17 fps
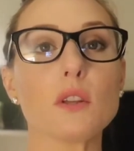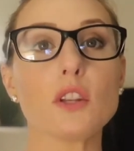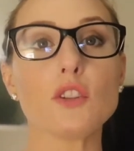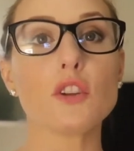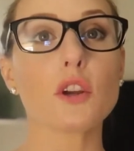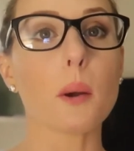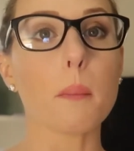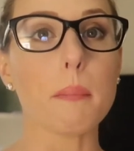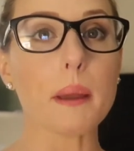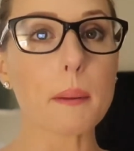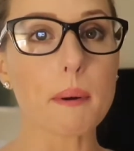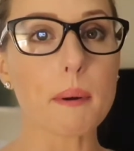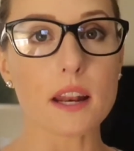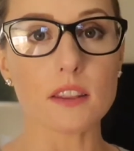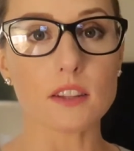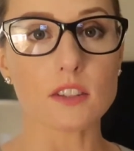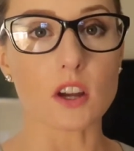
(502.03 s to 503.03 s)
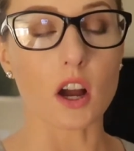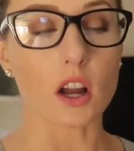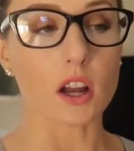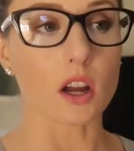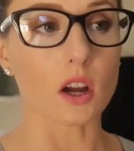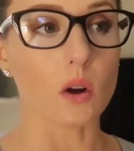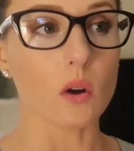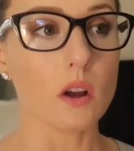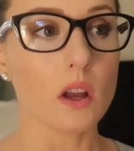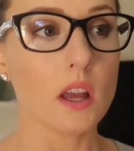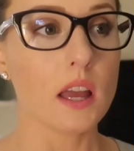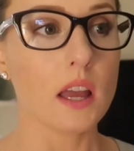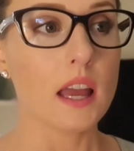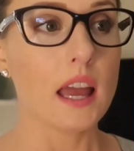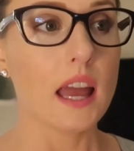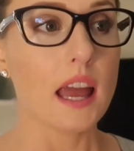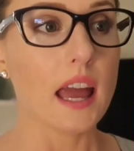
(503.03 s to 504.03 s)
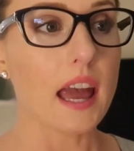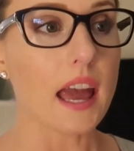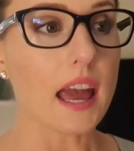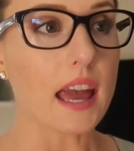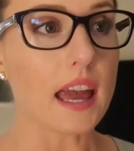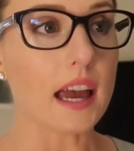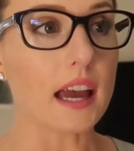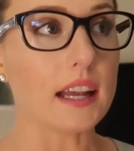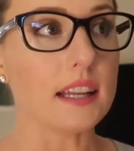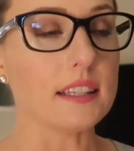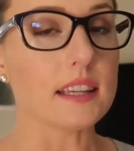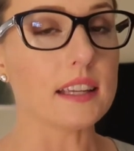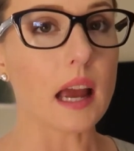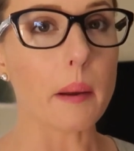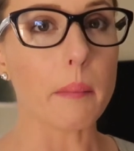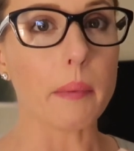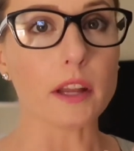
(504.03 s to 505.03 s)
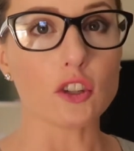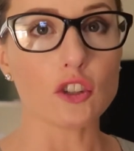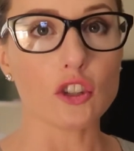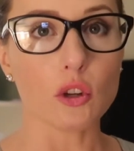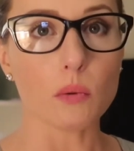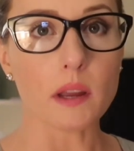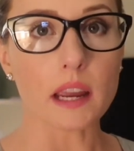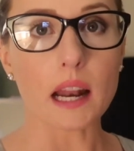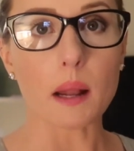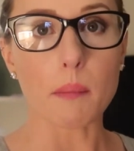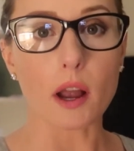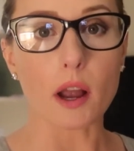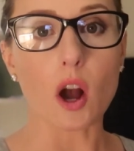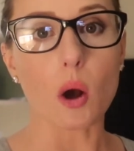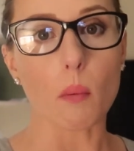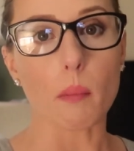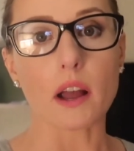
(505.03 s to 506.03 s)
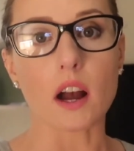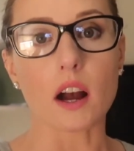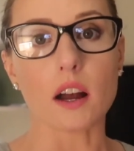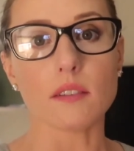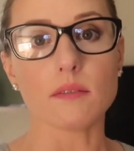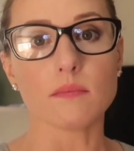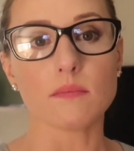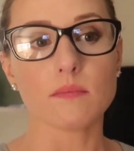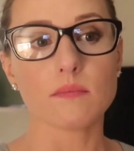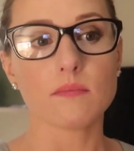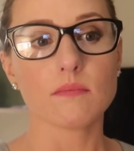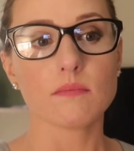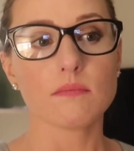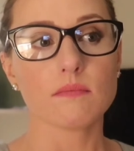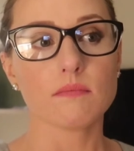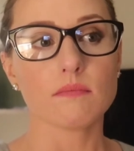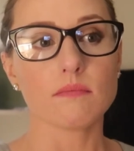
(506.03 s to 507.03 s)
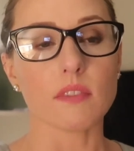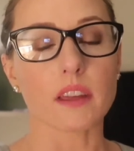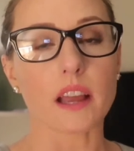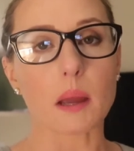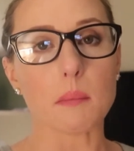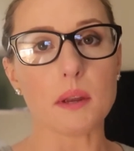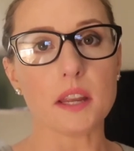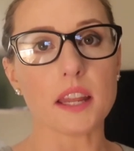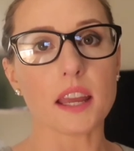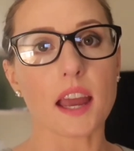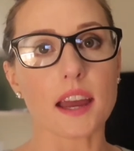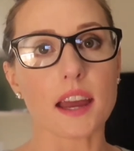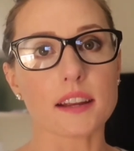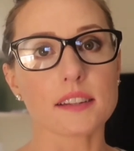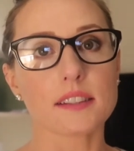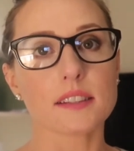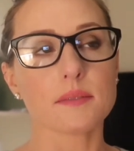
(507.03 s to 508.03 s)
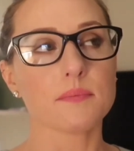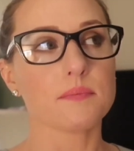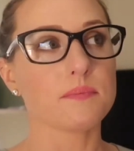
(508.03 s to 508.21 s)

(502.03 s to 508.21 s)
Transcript: So I took a big bite of the taco and I'm like chewing and I'm like, oh my God, like I'm eating eggs.